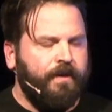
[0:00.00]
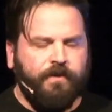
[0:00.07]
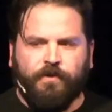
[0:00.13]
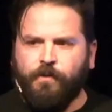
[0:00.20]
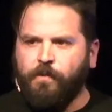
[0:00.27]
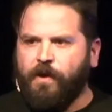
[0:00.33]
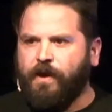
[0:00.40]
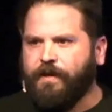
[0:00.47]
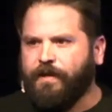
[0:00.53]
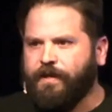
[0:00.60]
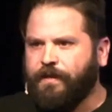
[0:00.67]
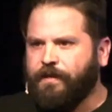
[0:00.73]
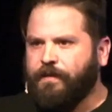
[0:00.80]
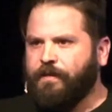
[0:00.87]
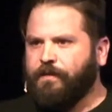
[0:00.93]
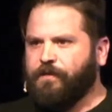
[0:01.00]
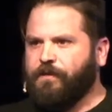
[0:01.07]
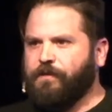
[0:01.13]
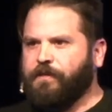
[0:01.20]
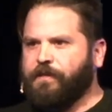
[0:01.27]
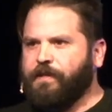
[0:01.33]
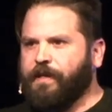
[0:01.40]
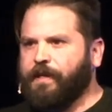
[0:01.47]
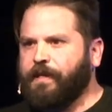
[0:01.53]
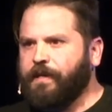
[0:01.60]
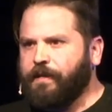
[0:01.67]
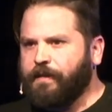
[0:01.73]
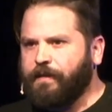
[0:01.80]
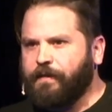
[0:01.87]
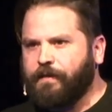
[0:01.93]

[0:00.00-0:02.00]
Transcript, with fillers: as you walk into today,